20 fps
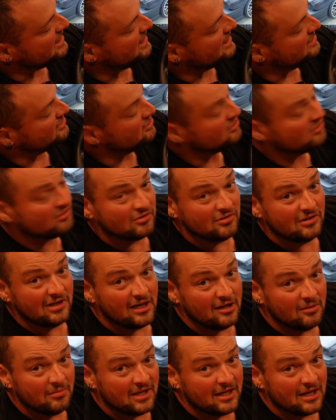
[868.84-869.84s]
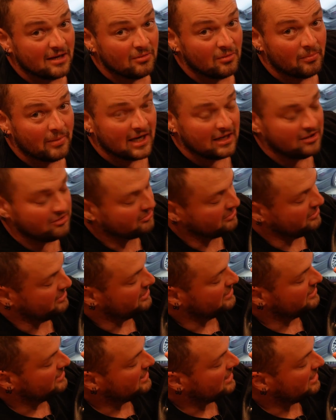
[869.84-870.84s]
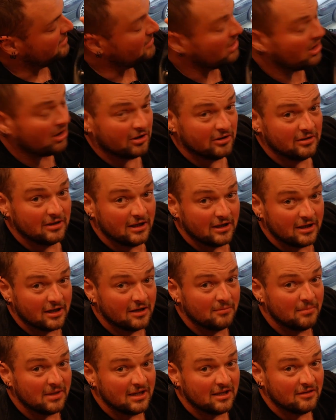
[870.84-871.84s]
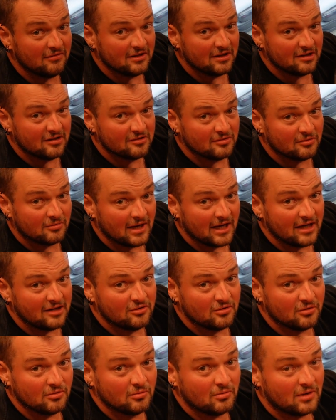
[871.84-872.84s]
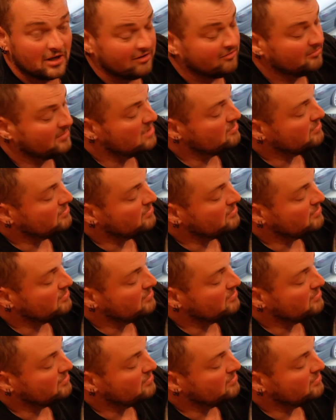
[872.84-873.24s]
and you do need to become a Patreon. I'm only going to be giving this away to one of my